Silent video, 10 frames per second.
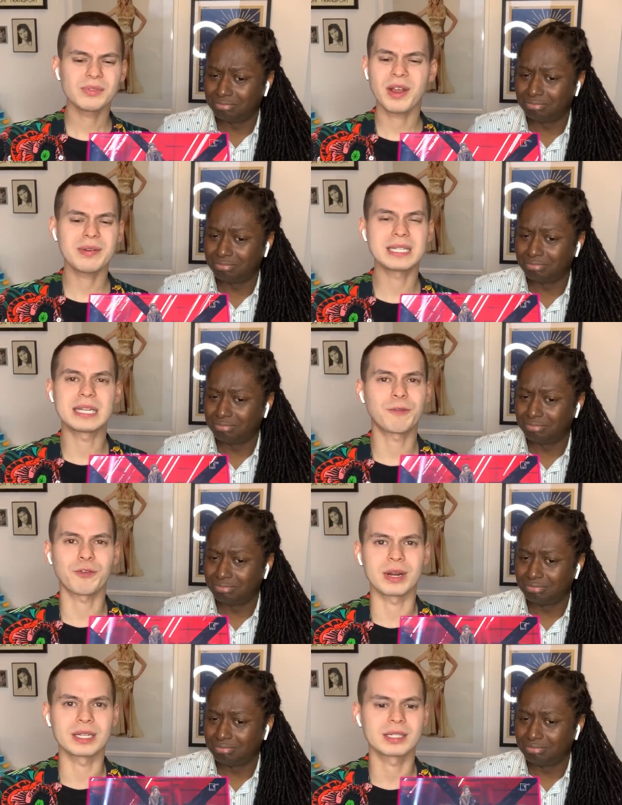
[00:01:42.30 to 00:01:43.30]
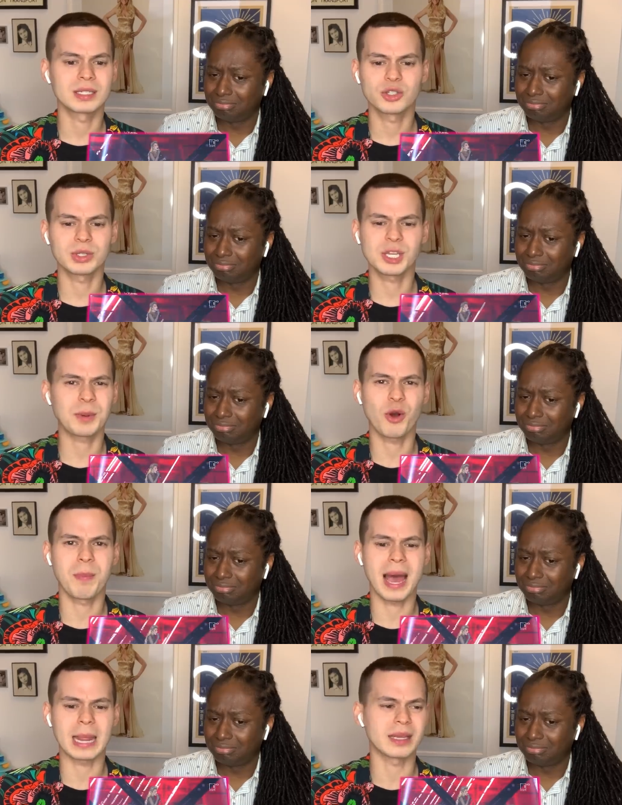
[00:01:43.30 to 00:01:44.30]
Speaker 1: very different to a typical
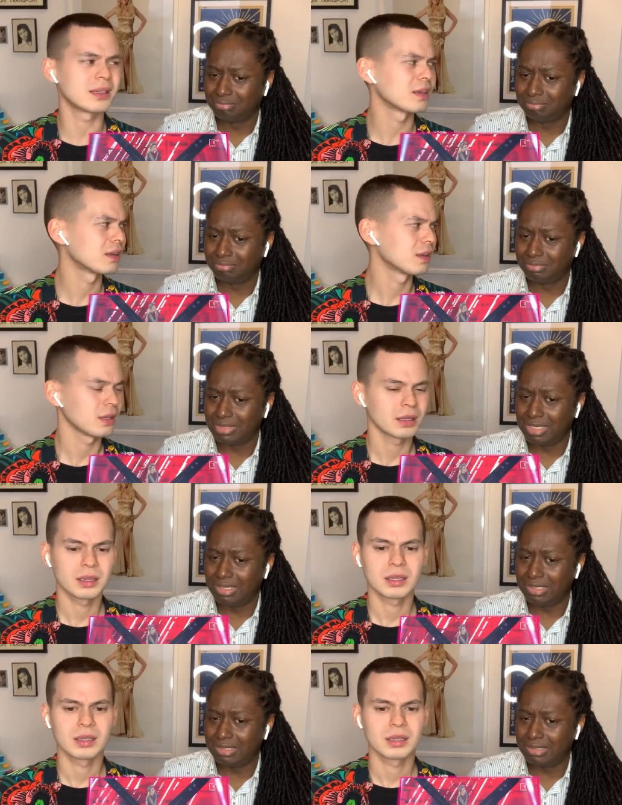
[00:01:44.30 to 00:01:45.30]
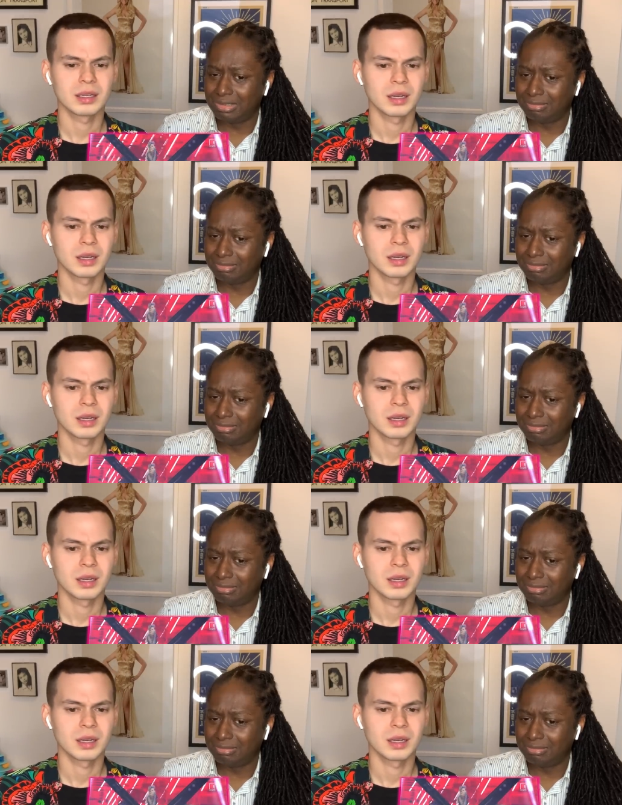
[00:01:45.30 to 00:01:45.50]
ballad. I like